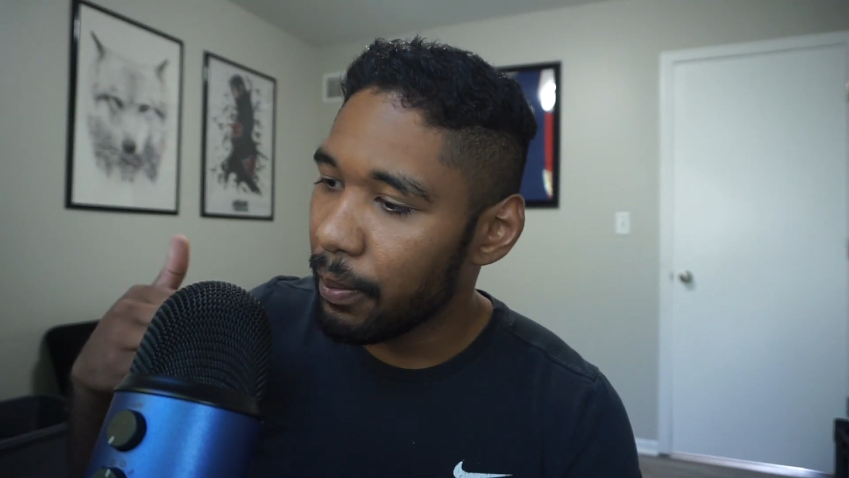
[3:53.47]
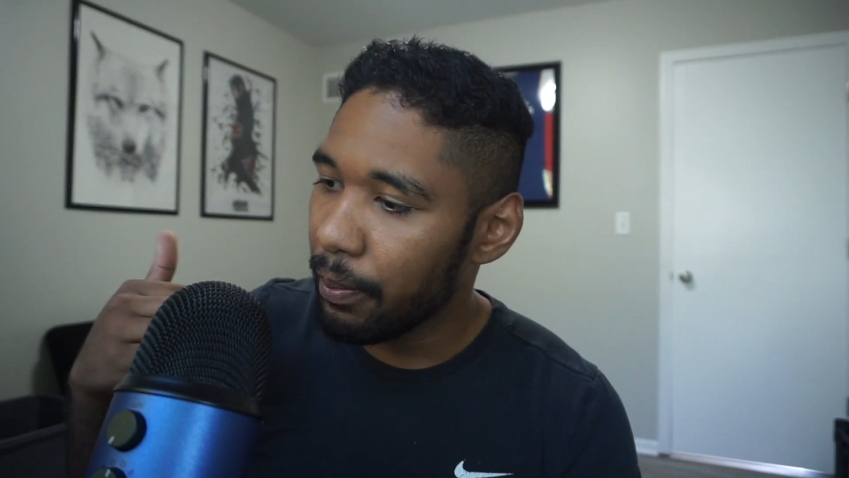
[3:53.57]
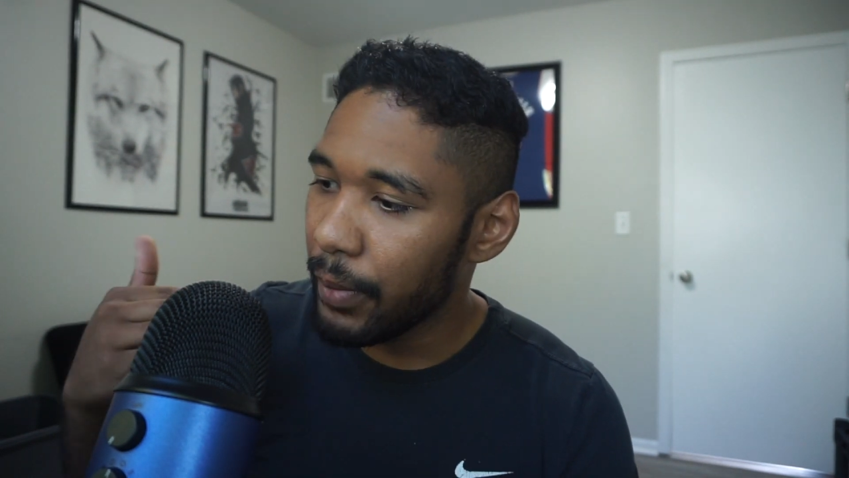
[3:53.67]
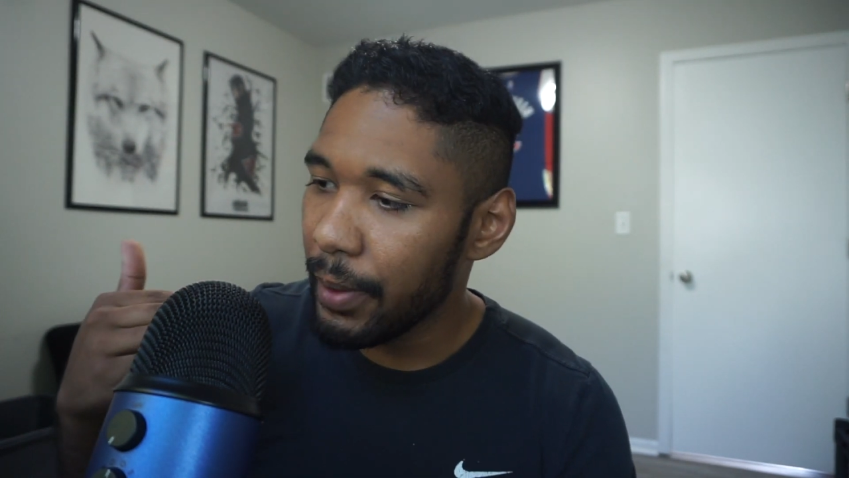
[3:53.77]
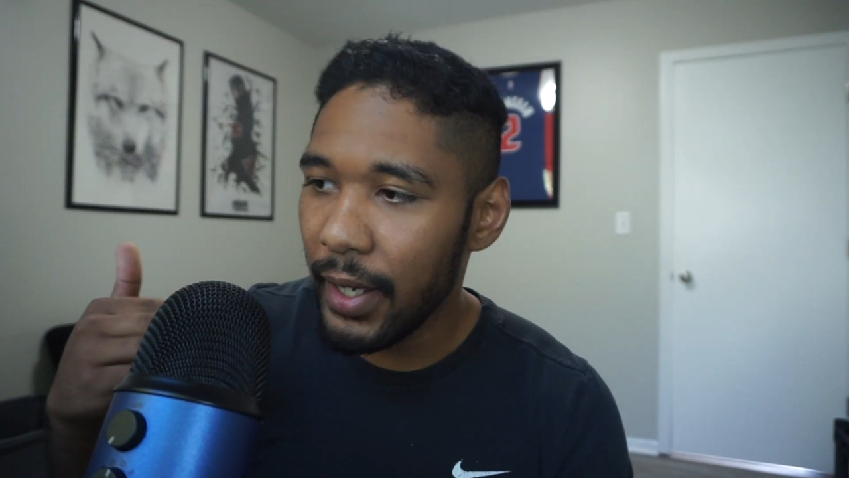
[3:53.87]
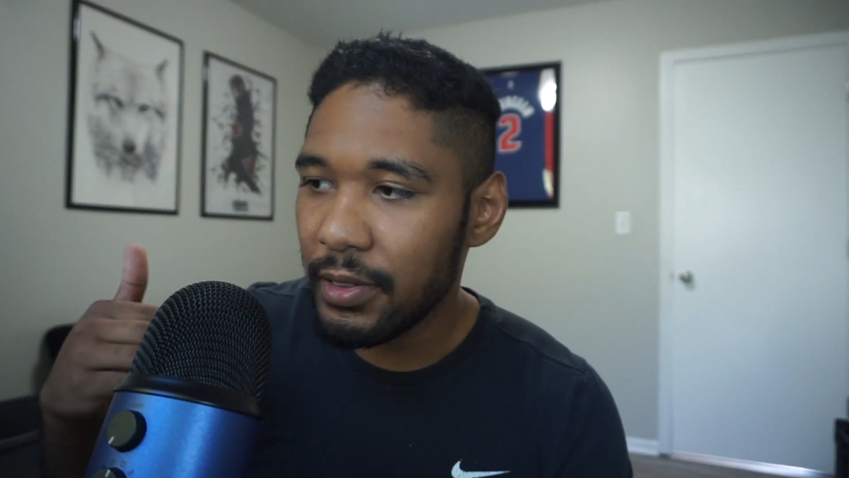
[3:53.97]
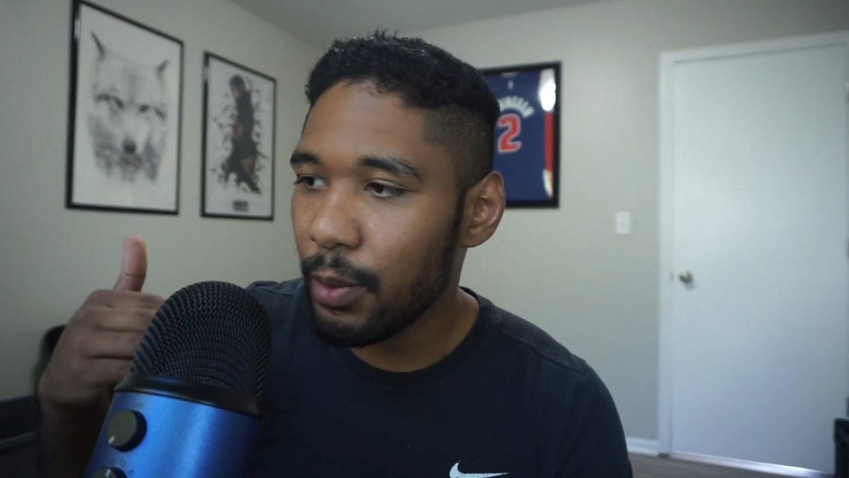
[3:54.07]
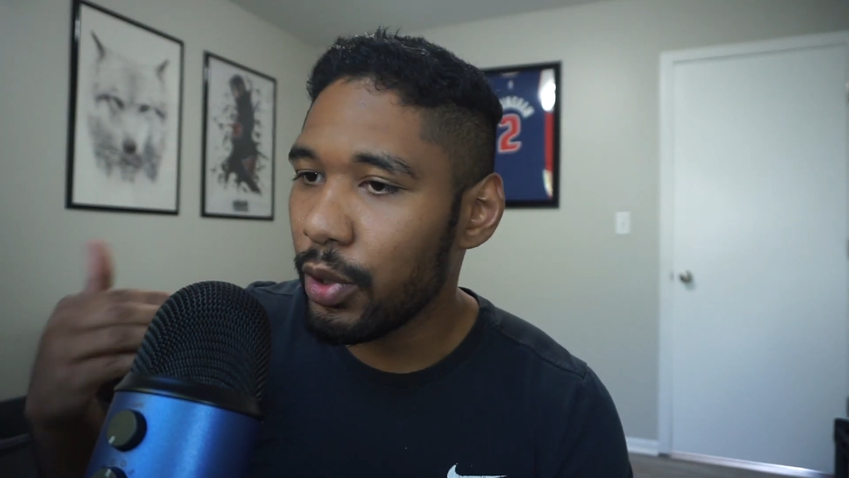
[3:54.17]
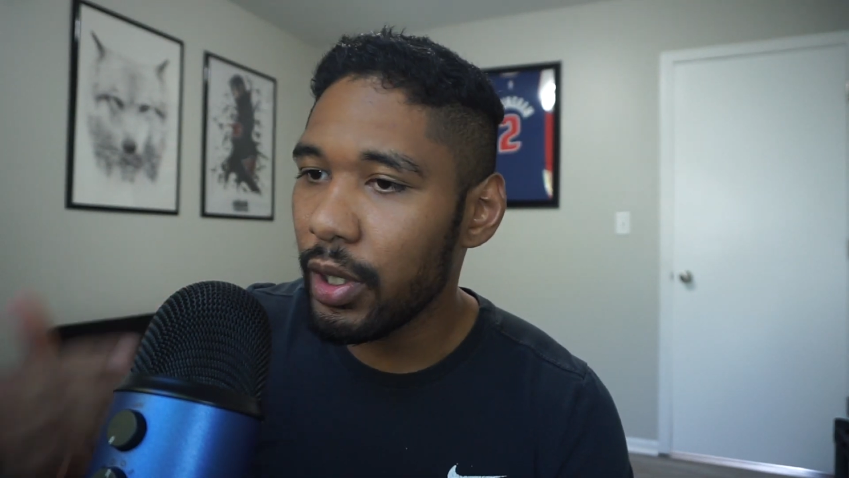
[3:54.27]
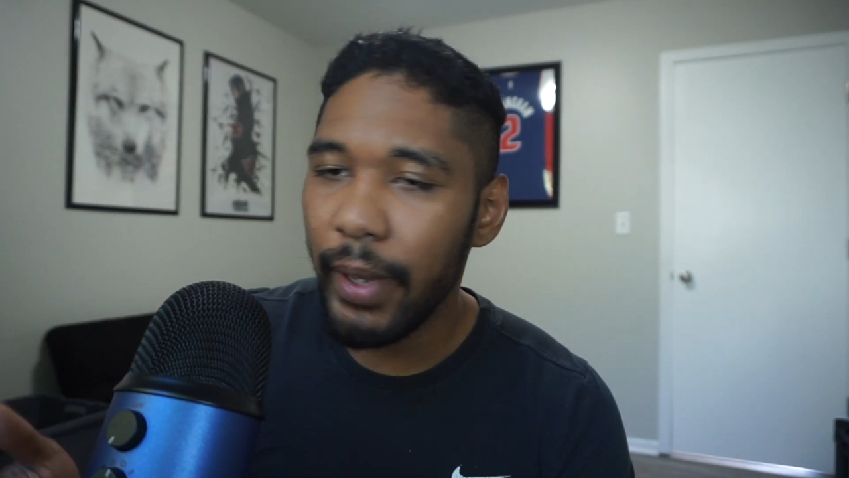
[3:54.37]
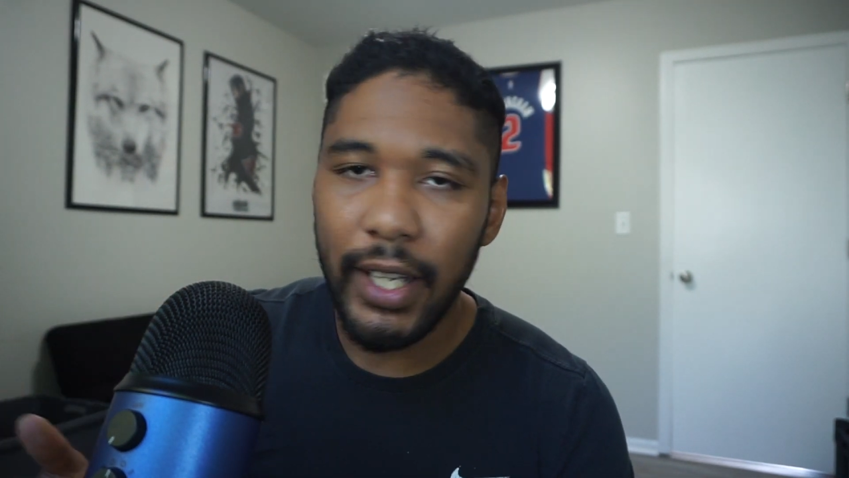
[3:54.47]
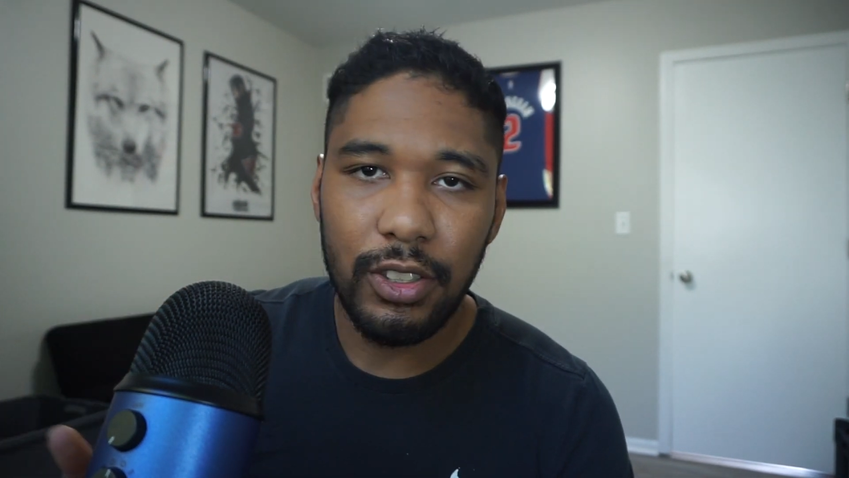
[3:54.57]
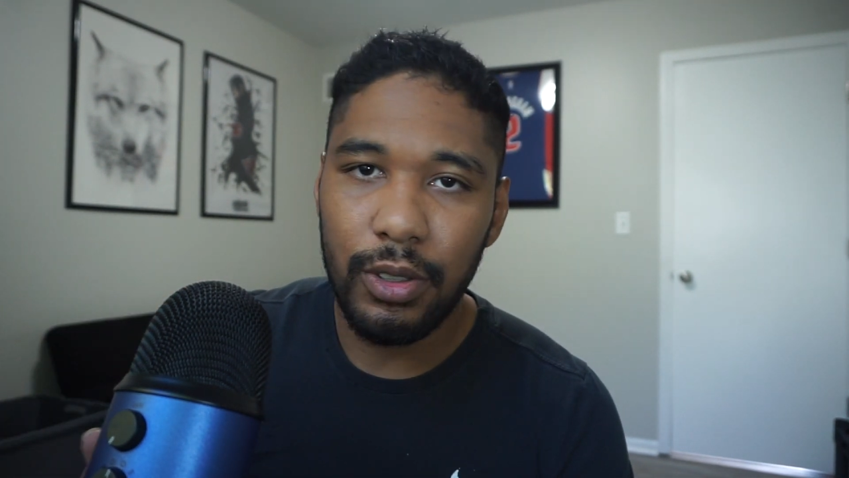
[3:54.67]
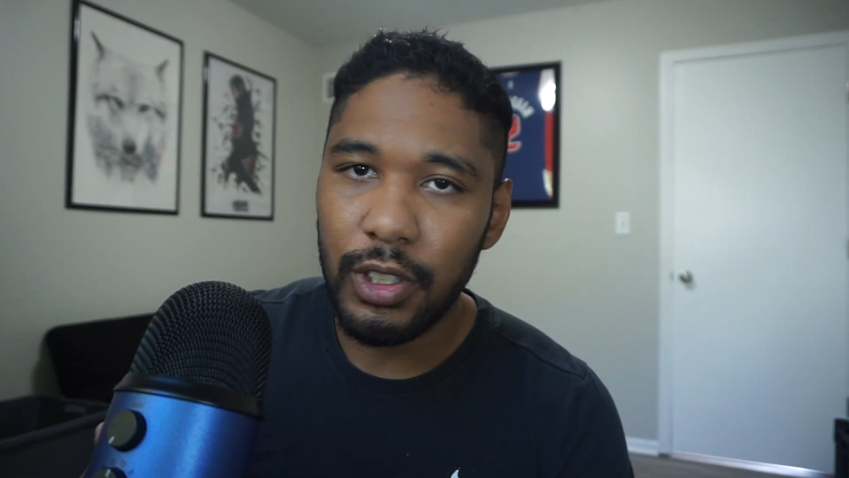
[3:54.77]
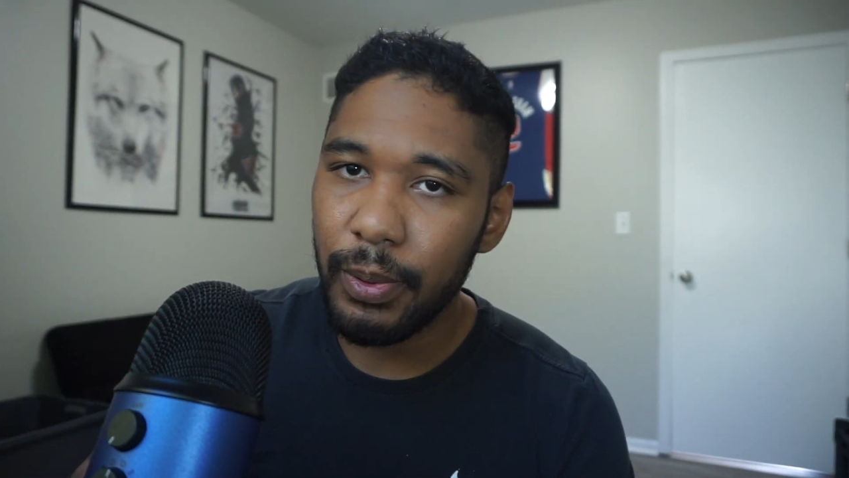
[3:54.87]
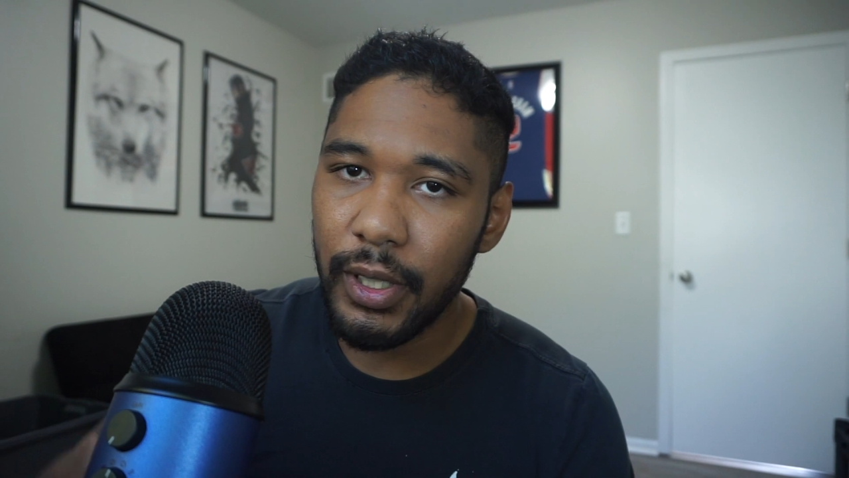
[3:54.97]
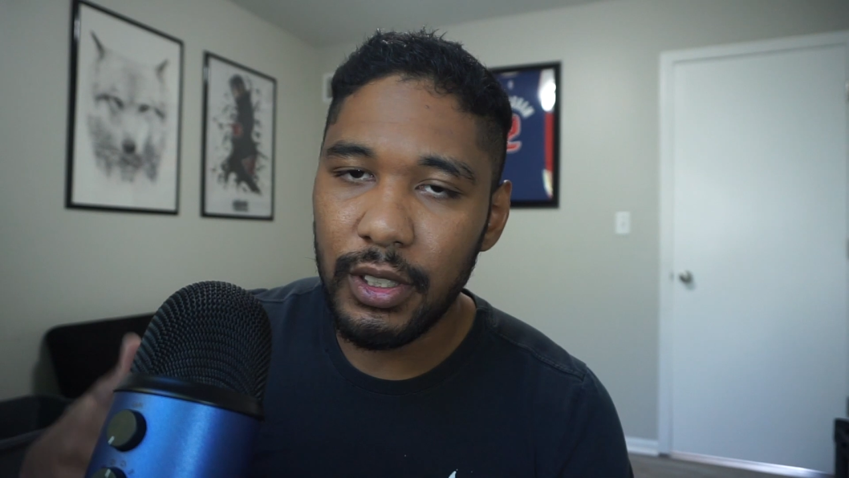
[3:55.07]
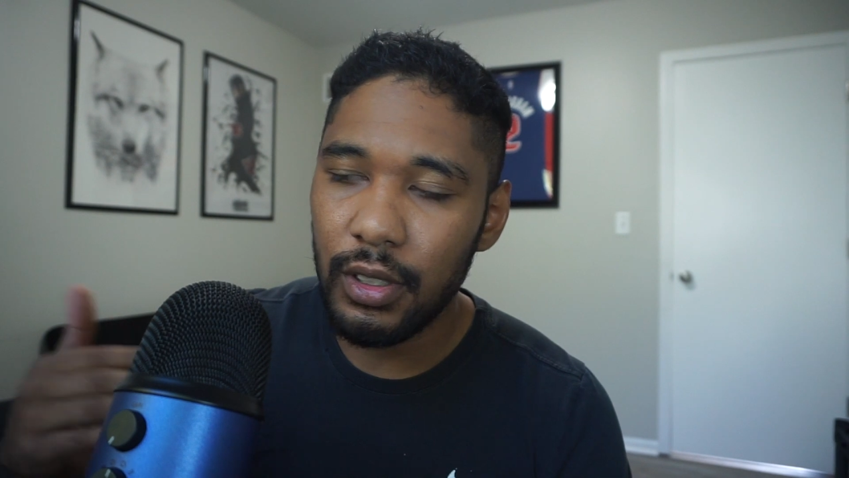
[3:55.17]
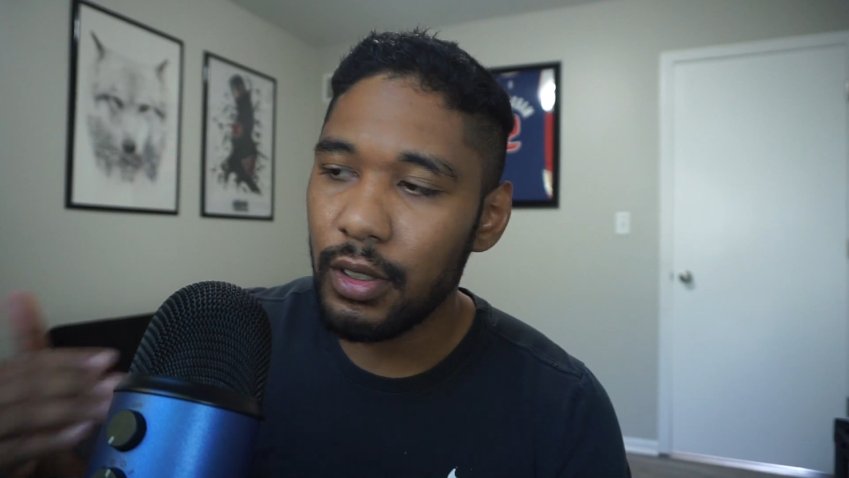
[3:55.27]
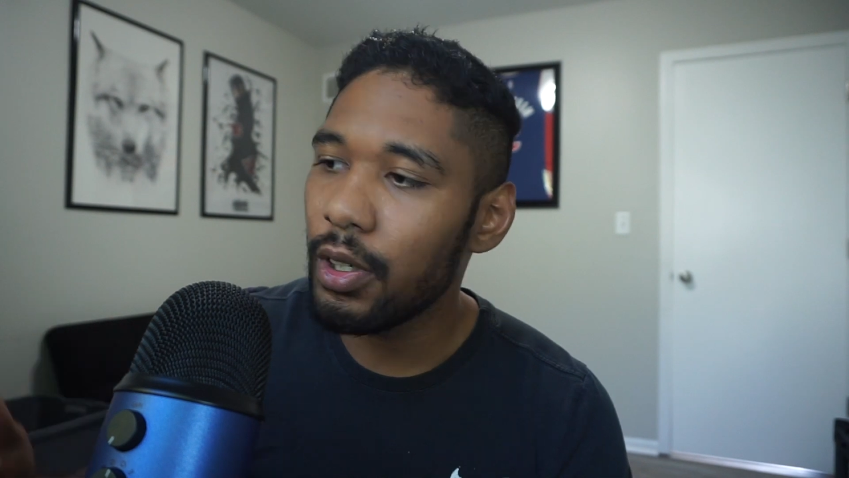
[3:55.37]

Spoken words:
maybe have some really bad shooting splits, and,